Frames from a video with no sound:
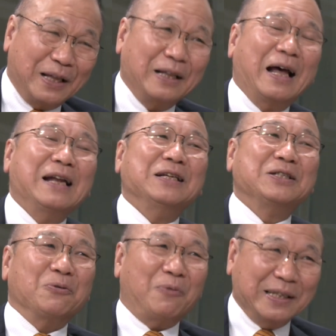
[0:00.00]
That
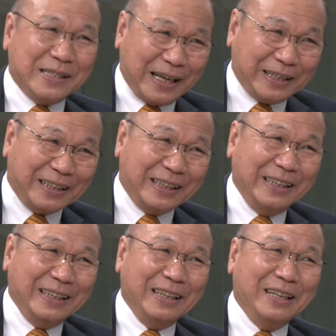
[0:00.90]
is the one sector
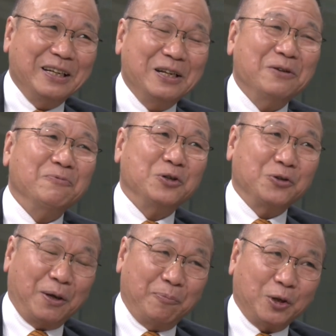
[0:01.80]
in which
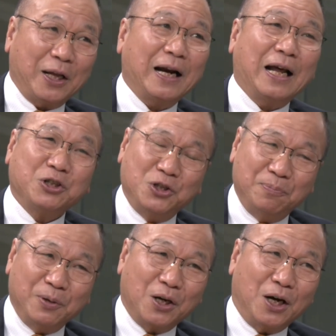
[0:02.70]
you can protect, largely
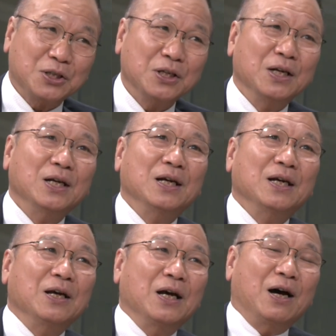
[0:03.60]
because
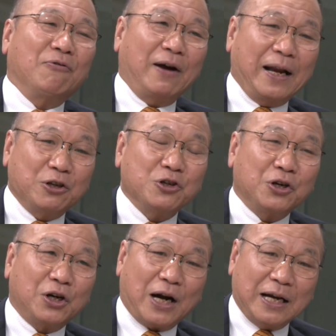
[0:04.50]
a financial
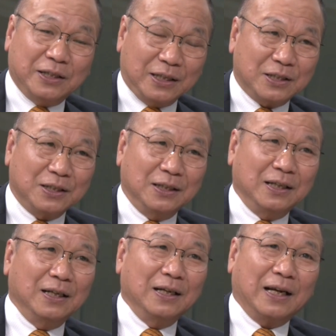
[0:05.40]
crisis
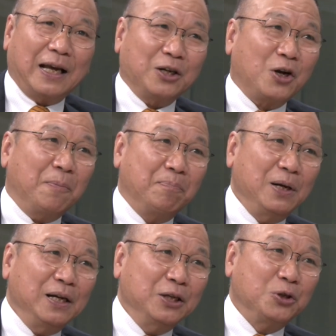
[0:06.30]
can
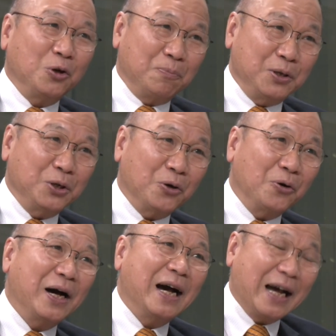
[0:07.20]
completely torpedo
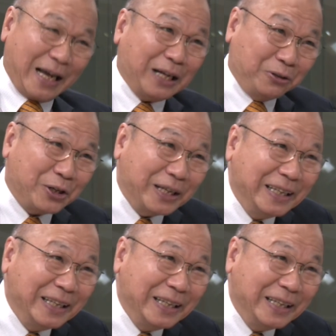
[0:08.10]
a country.